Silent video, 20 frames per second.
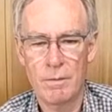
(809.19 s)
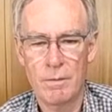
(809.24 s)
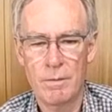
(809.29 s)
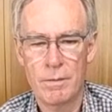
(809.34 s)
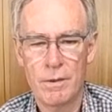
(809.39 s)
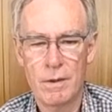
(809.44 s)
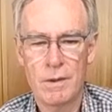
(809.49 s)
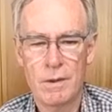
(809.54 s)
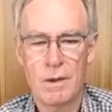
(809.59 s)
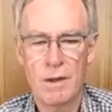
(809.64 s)

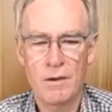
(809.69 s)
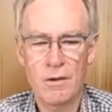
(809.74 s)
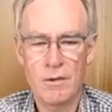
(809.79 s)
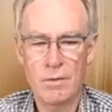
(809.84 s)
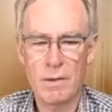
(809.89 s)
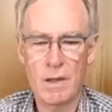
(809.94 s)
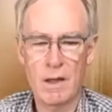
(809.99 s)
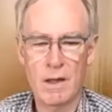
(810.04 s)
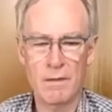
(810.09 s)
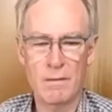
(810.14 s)
pretty
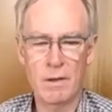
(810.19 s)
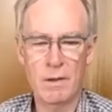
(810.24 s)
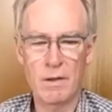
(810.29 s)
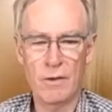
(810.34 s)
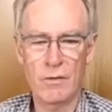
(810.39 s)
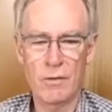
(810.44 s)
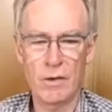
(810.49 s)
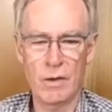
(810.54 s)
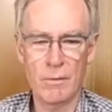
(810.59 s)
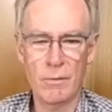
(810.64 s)
smart
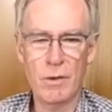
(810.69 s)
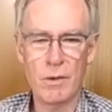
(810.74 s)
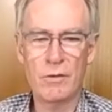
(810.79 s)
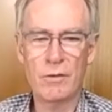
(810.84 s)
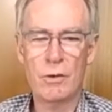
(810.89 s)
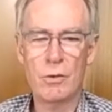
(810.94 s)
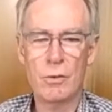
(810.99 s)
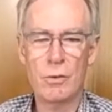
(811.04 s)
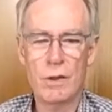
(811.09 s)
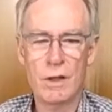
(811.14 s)
Riesling. We
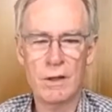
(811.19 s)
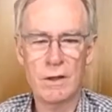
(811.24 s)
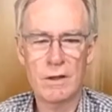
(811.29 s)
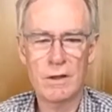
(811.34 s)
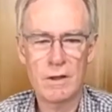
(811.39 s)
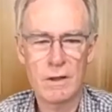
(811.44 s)
scored it...